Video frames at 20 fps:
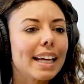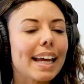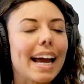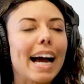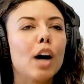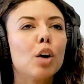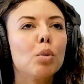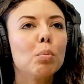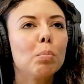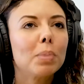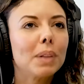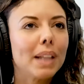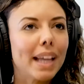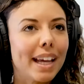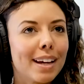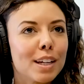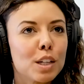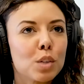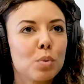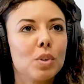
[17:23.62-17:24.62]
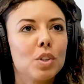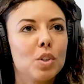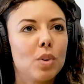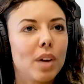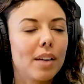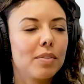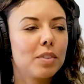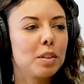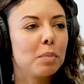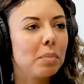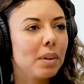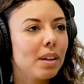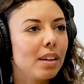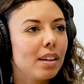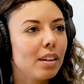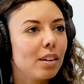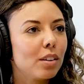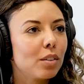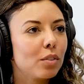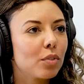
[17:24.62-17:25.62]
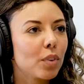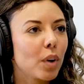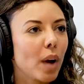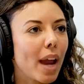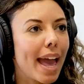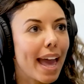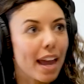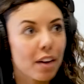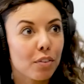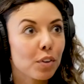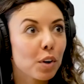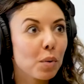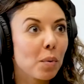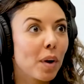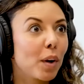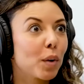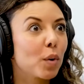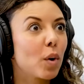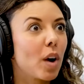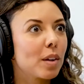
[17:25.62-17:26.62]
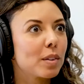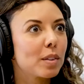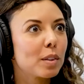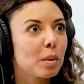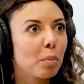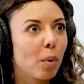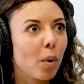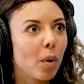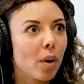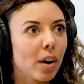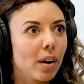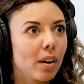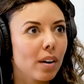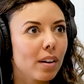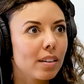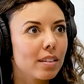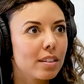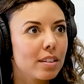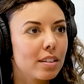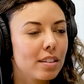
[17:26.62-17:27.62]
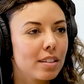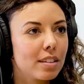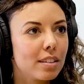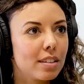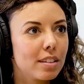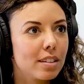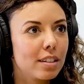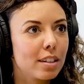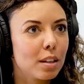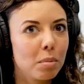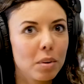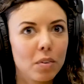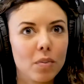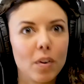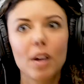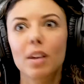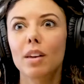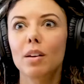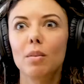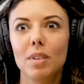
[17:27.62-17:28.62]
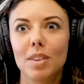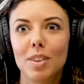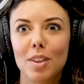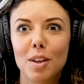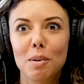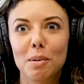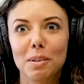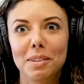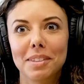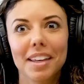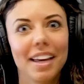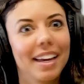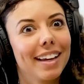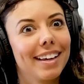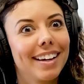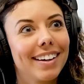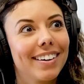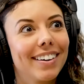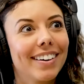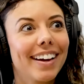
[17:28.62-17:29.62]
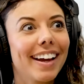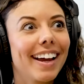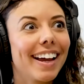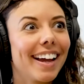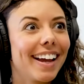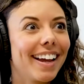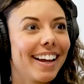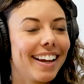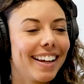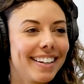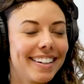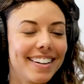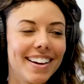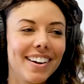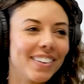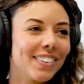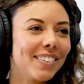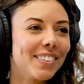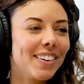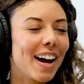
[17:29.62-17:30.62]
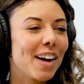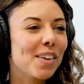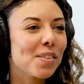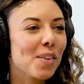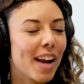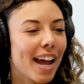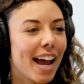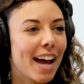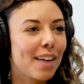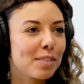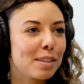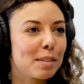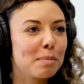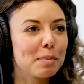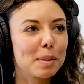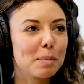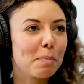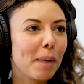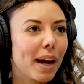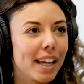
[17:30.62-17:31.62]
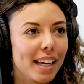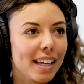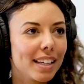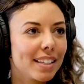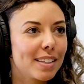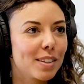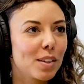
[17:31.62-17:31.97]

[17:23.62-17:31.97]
Like how bland would you have to be for everyone across the board to be fucking with you? It's like, okay, no, I want to have some spice.